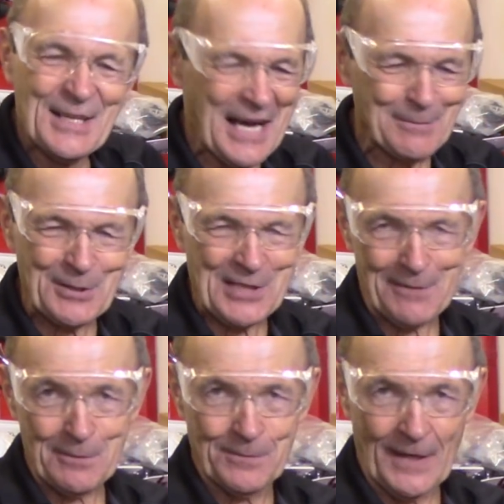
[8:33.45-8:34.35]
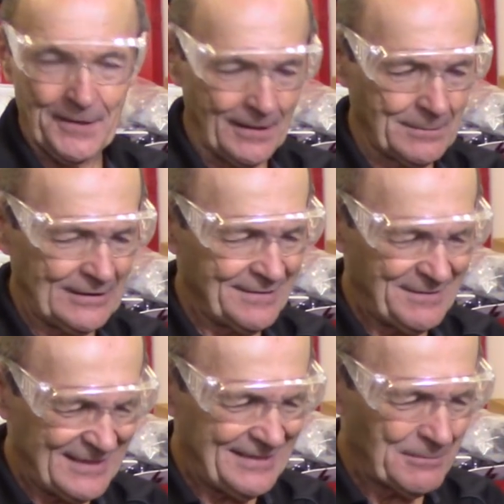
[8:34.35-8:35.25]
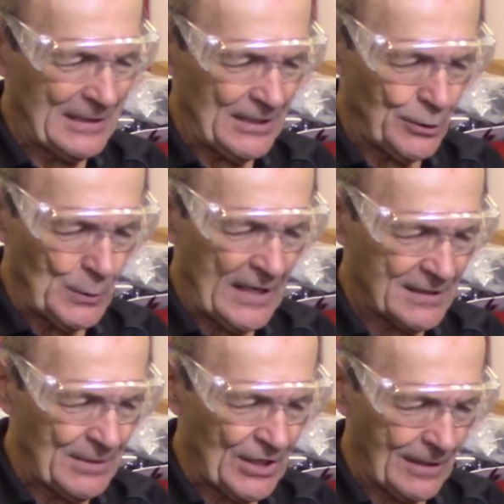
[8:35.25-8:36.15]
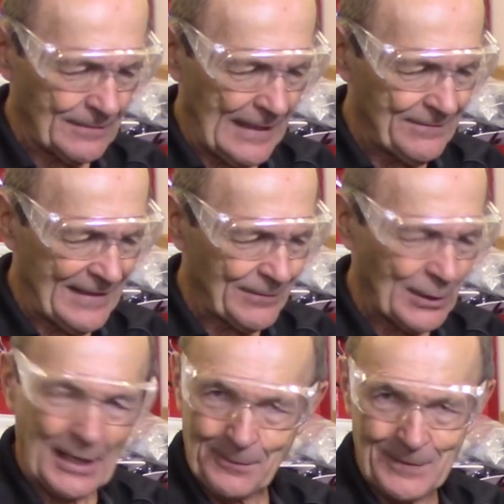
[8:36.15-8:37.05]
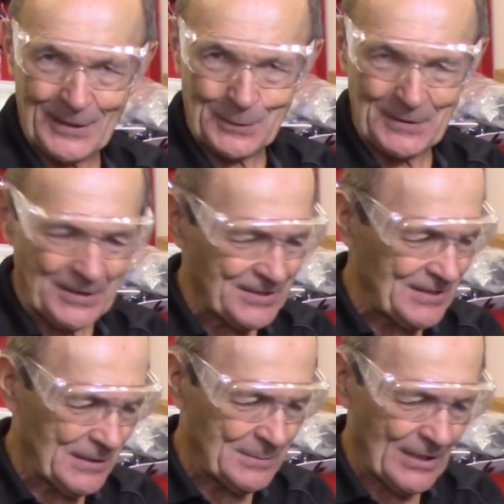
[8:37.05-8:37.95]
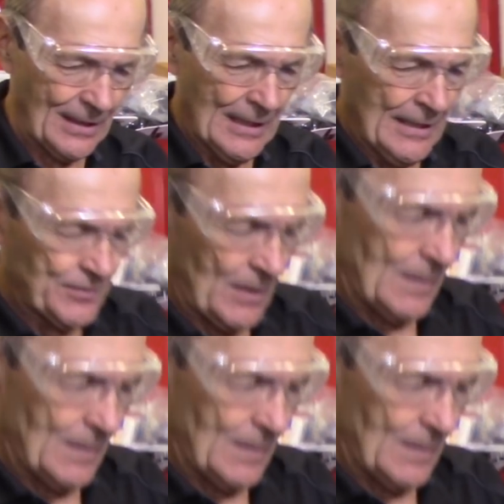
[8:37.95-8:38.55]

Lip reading: I'm just having fun here, but really, you do have to be careful. I have a lot of fun over the years. You have to be careful. So,